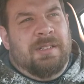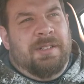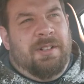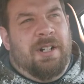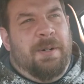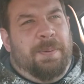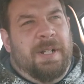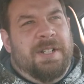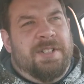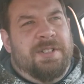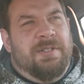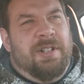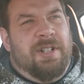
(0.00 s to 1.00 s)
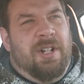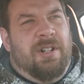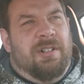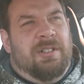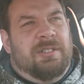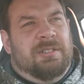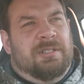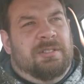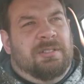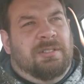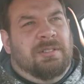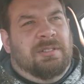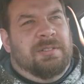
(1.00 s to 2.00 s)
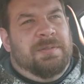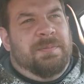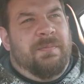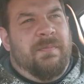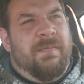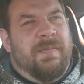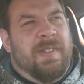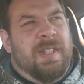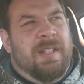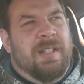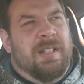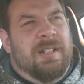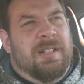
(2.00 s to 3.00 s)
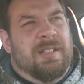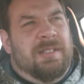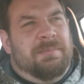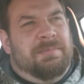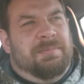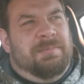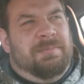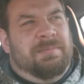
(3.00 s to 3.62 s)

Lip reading: There are places you can call, um,